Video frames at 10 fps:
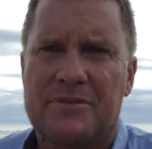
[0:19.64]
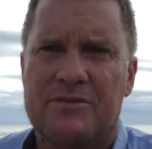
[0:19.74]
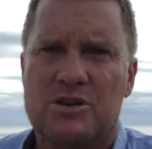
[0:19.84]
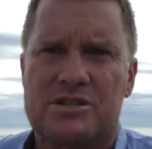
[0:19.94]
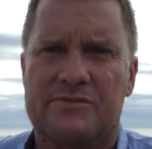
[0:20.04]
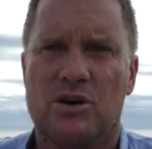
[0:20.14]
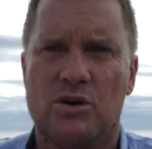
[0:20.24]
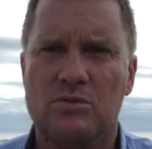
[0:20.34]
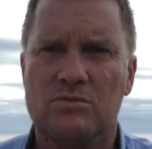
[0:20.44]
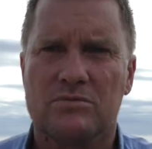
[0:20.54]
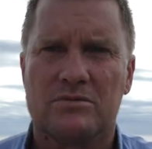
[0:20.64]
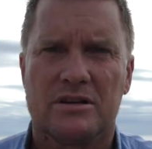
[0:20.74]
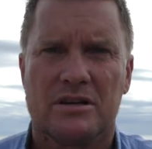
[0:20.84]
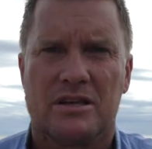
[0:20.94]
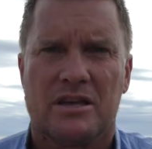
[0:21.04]
First of all,
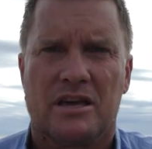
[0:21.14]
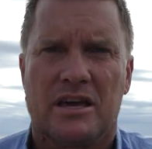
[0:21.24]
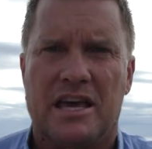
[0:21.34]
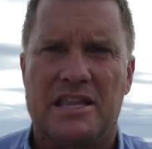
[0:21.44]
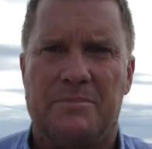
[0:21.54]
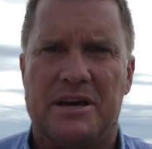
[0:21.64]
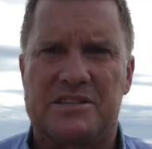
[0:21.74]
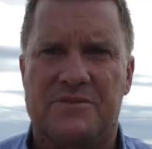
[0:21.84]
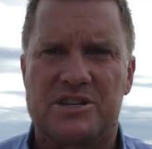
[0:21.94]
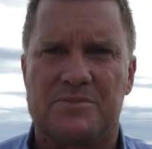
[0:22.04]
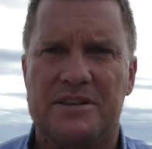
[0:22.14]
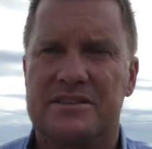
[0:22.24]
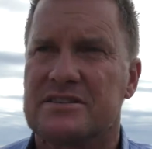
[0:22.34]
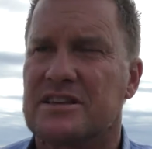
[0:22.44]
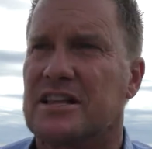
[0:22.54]
any beach fisherman
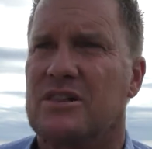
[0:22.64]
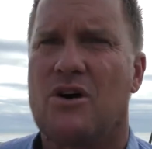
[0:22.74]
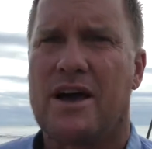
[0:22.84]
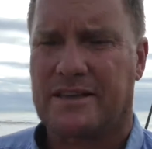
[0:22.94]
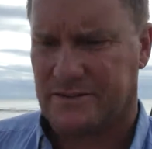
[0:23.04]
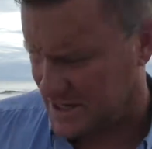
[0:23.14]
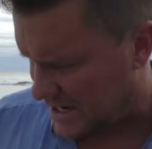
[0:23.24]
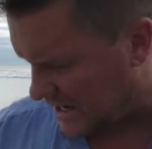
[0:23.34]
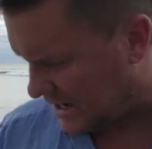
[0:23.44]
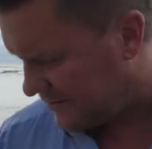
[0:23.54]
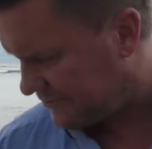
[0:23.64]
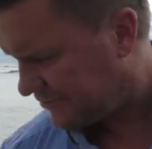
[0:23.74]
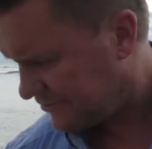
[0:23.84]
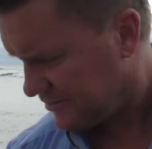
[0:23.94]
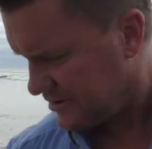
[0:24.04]
is going to like to have
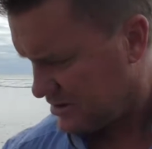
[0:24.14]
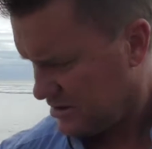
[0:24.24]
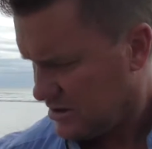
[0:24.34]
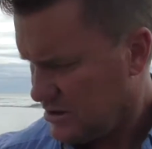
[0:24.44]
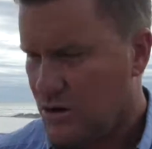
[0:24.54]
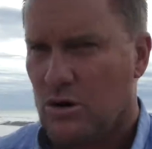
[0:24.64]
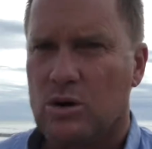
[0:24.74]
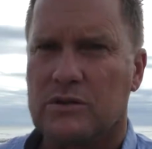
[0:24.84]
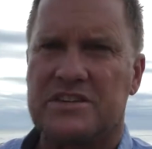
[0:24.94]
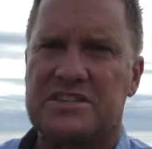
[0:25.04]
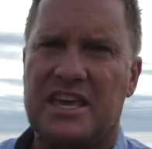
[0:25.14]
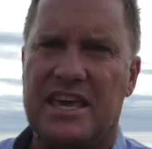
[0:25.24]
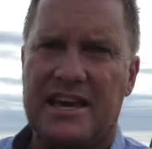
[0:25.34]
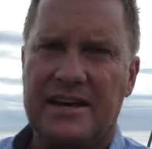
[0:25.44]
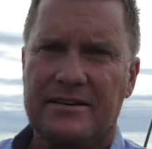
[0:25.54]
all of his
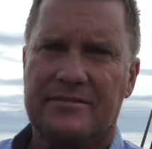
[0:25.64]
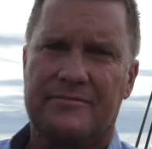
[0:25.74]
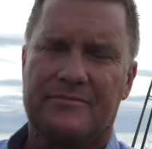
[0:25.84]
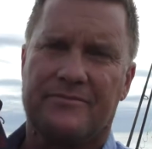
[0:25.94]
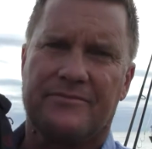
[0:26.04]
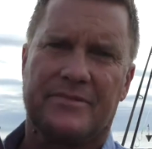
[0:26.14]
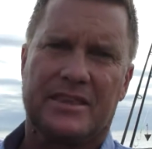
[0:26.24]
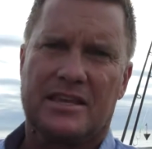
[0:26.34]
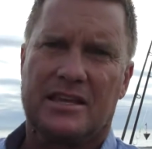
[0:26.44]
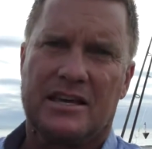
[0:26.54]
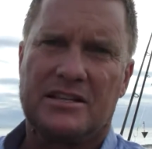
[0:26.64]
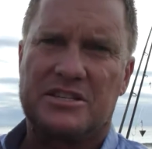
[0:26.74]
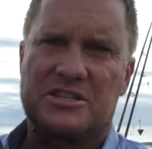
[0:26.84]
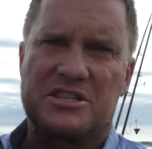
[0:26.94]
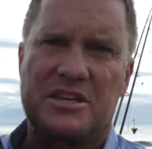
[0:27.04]
gear in
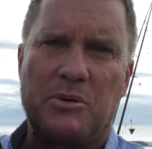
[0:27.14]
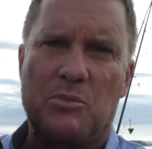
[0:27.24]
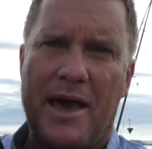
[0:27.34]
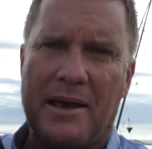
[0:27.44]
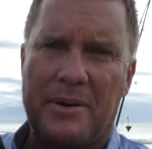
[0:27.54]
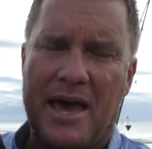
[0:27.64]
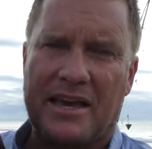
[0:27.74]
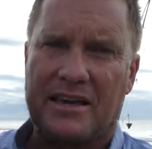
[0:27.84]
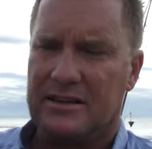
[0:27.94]
just a simple backpack.